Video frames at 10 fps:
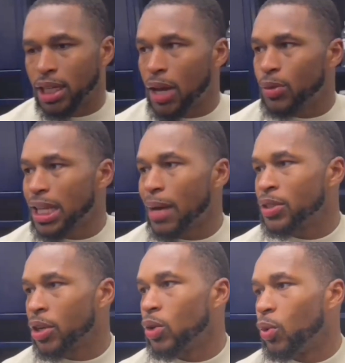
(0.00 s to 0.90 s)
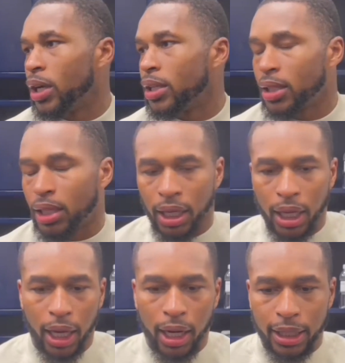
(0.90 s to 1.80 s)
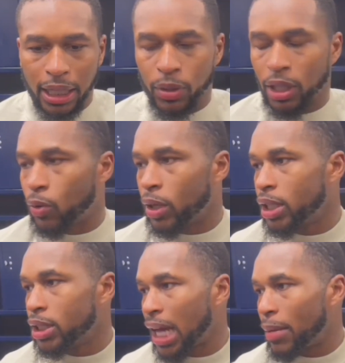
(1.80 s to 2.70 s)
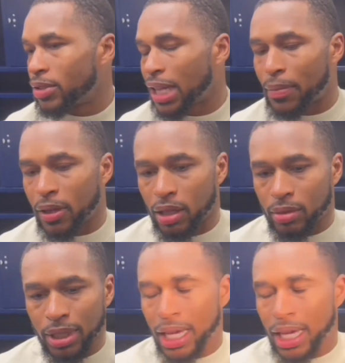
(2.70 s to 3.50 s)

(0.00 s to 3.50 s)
to the game with stopping 31. And I think we did a really good job of stopping him.